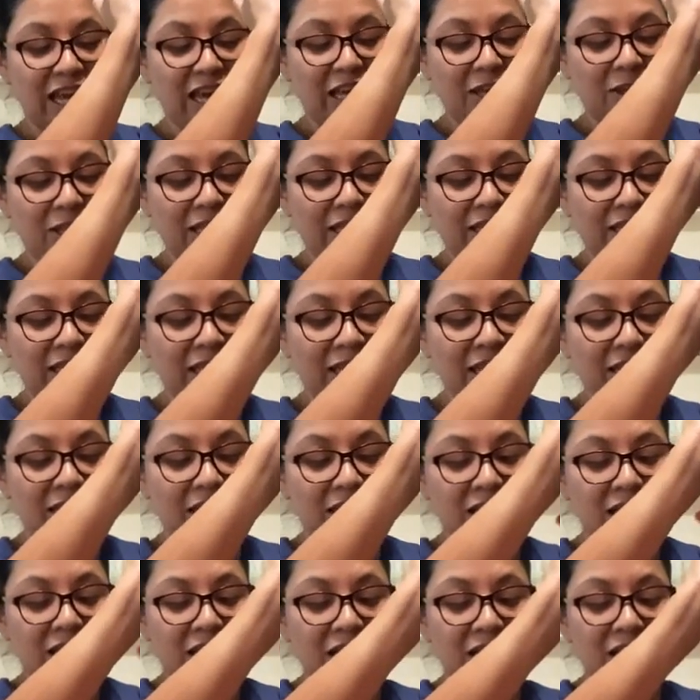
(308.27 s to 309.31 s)
I
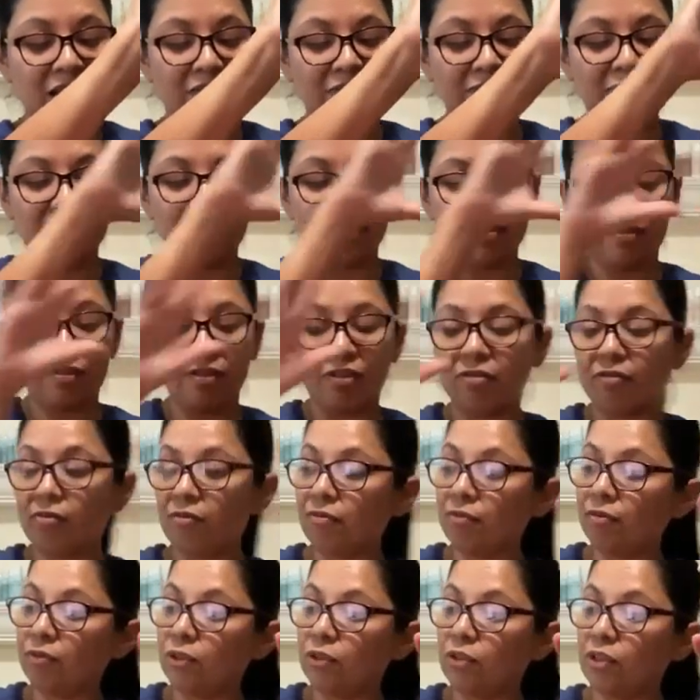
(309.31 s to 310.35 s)
need enough
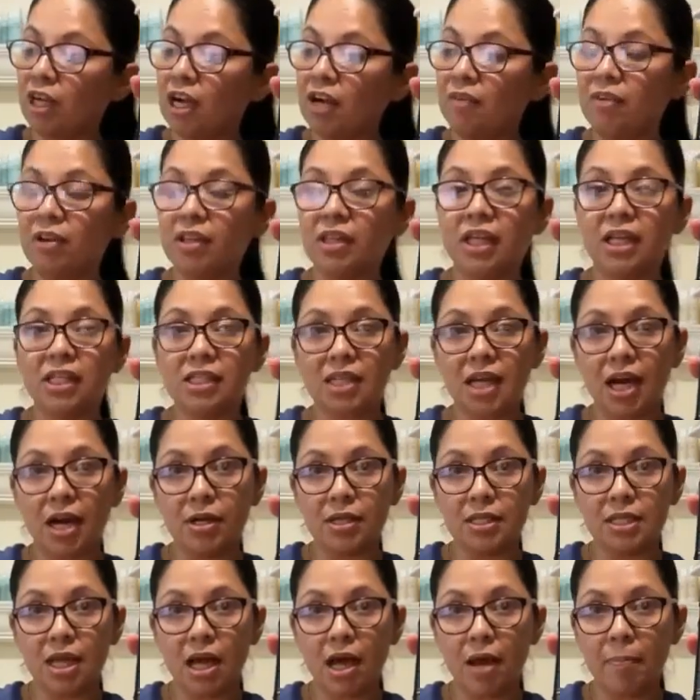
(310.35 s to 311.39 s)
to cover the
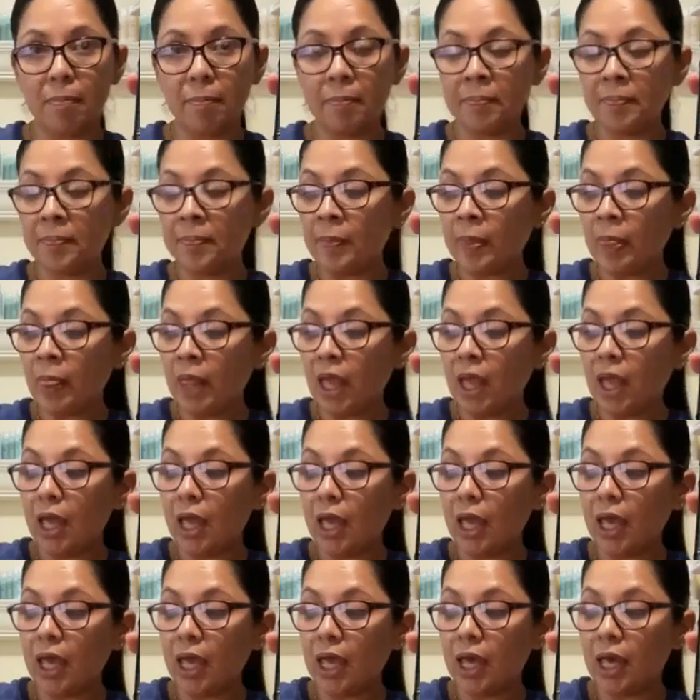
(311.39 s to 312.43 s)
entire top
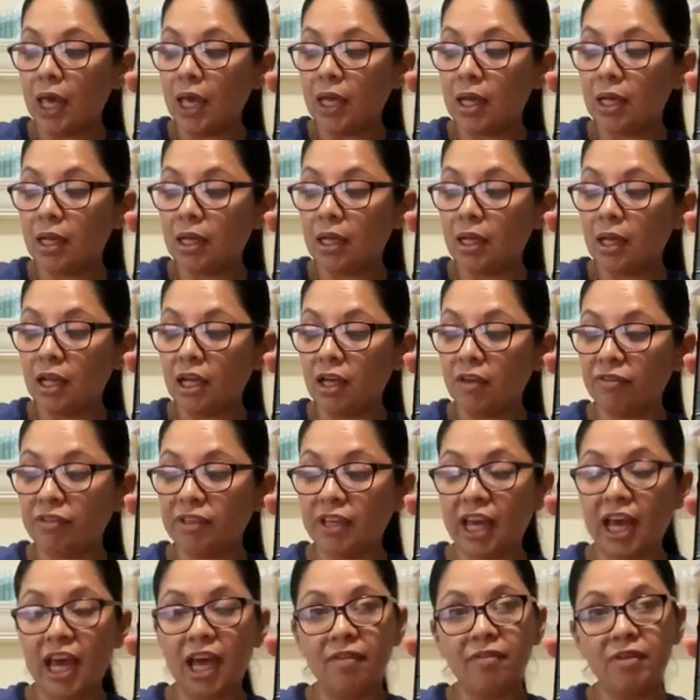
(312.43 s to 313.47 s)
and
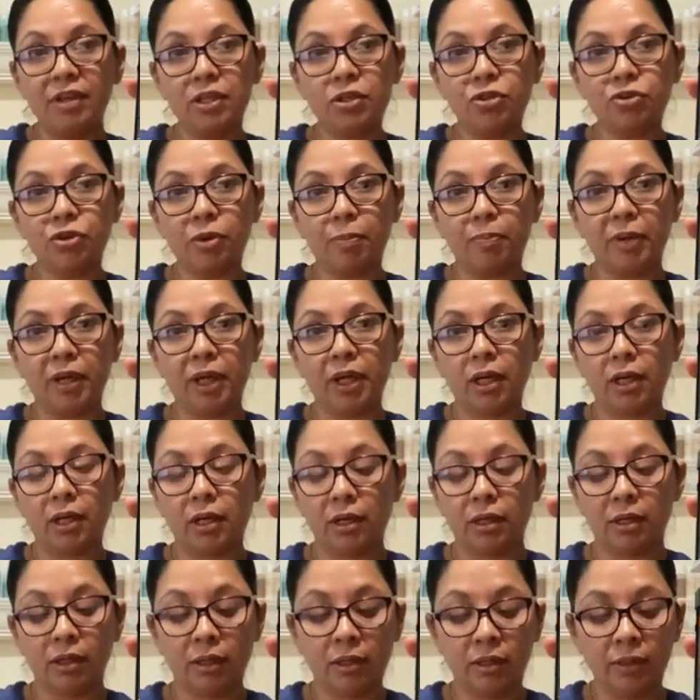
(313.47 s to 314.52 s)
enough to have it
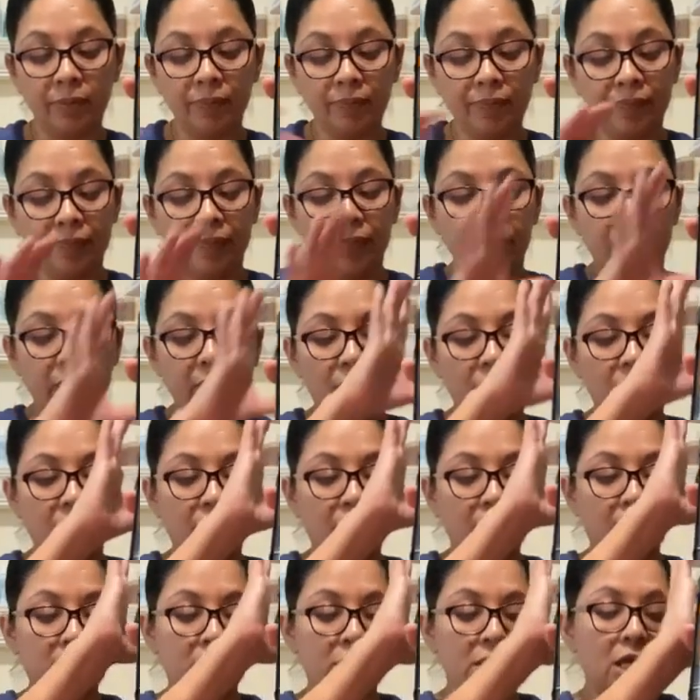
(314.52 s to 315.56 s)
dripping
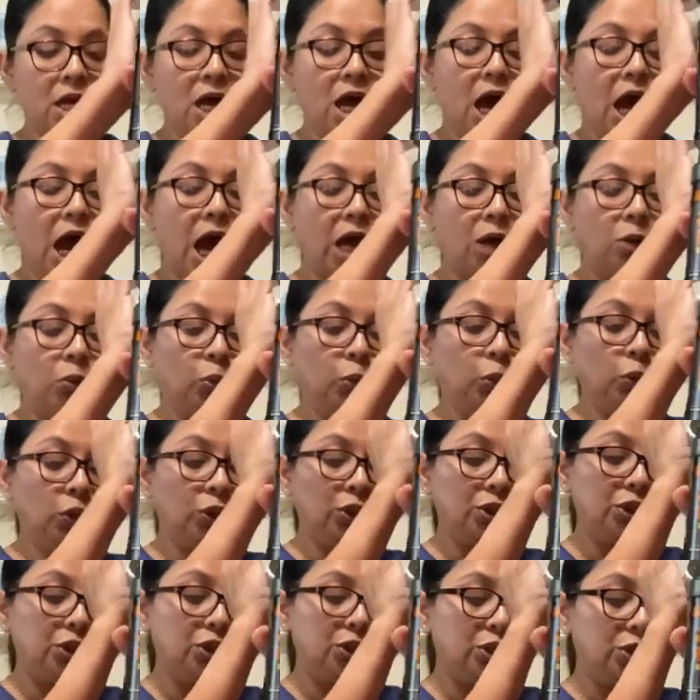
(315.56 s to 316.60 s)
on the ends. I
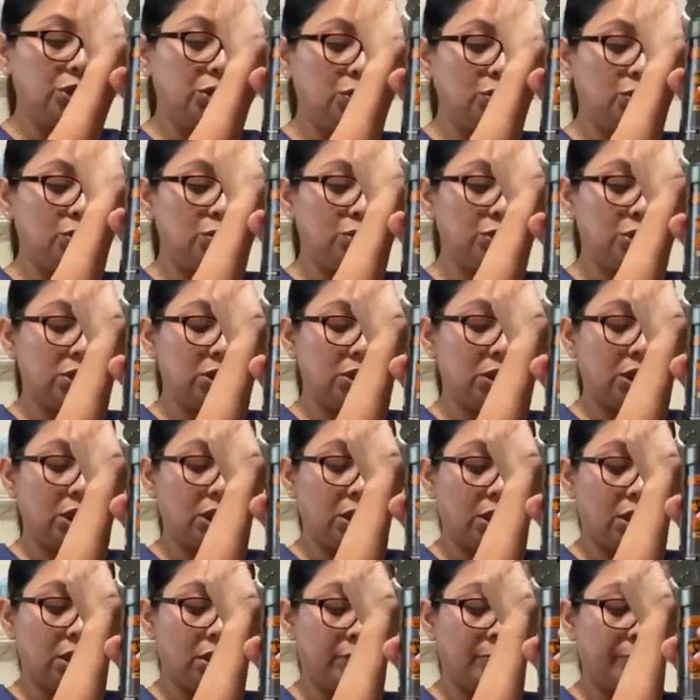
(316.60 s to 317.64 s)
would use
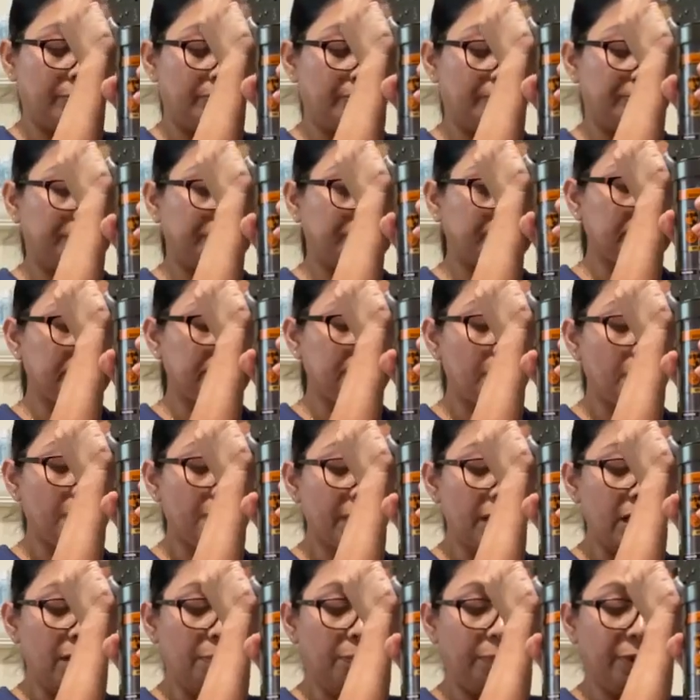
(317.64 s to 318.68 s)

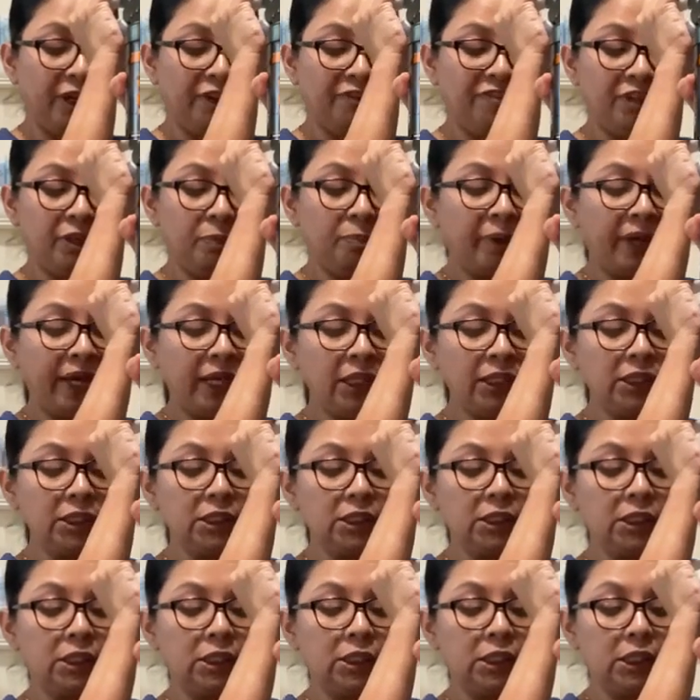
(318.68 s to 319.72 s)
puffy
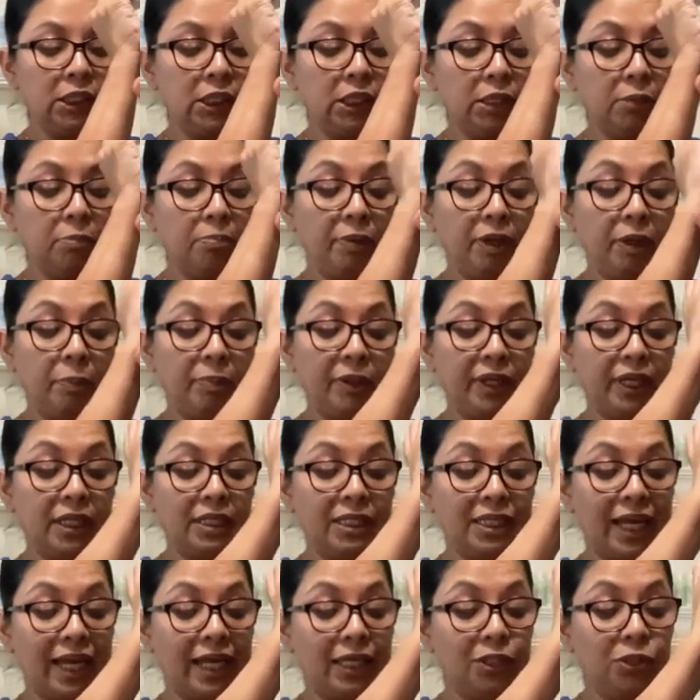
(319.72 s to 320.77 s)
paint, but
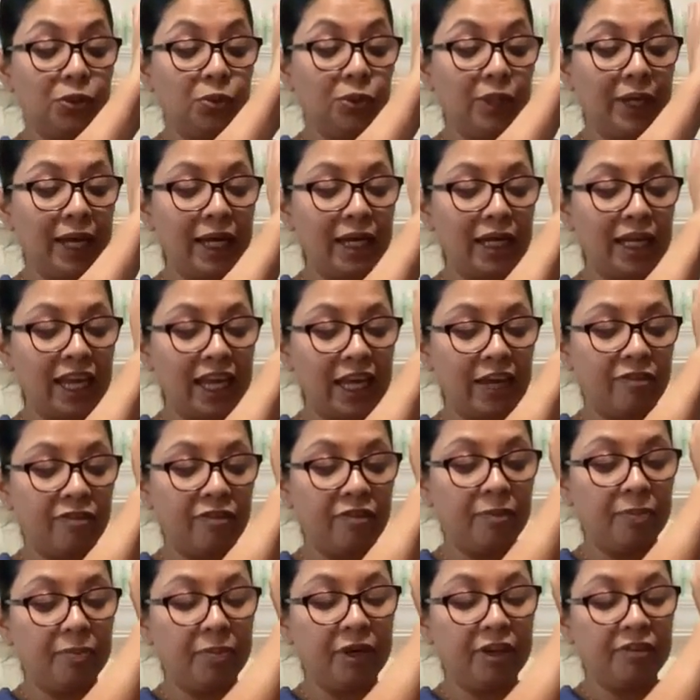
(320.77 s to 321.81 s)
because I do not have
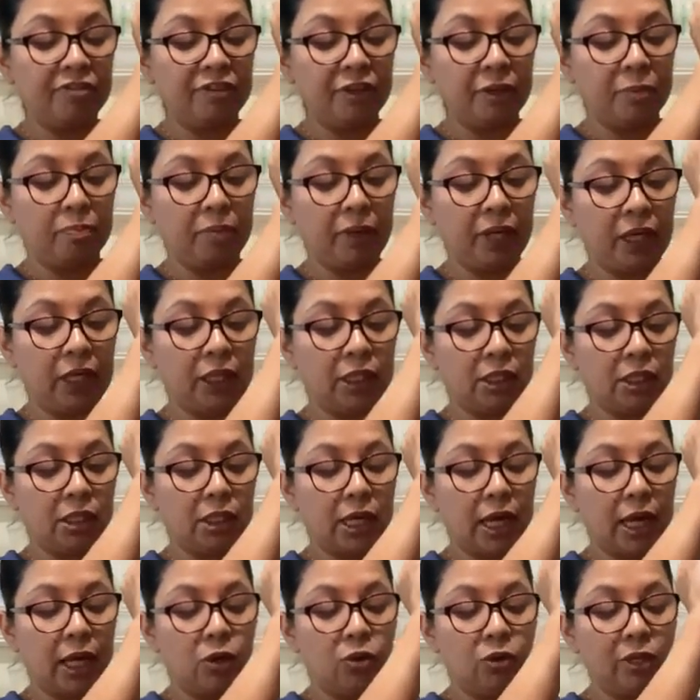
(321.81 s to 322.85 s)
puffy paint,
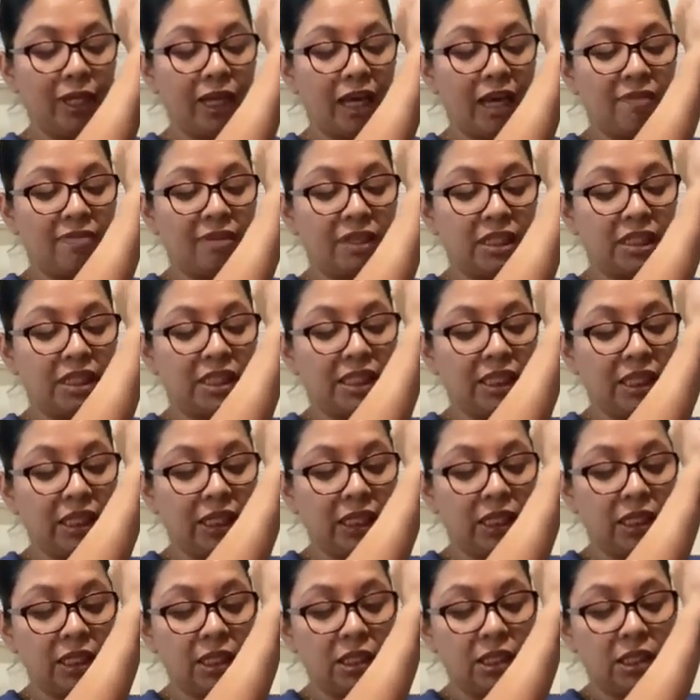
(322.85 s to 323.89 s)
I only have the
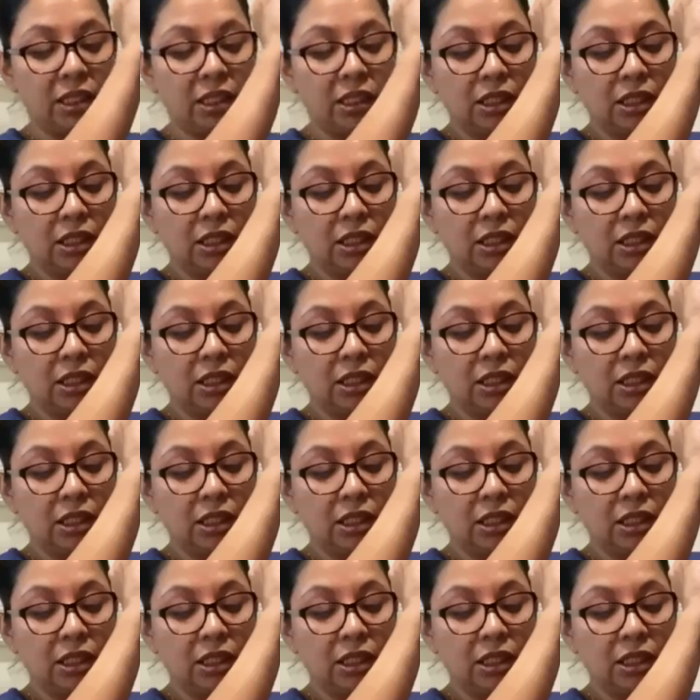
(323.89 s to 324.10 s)
slick